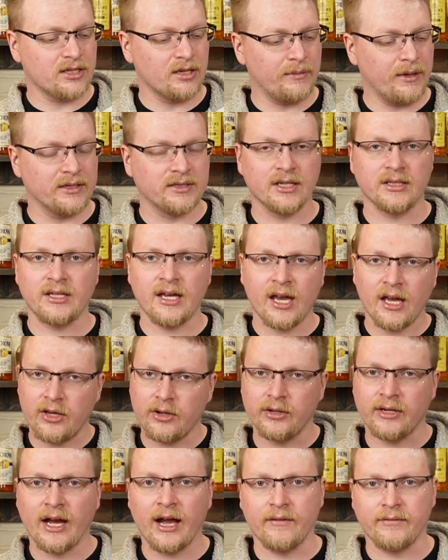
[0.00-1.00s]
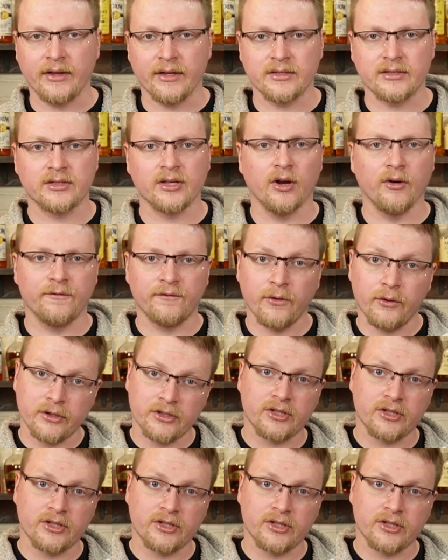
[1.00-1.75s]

to me and says, hey, you can have this. So full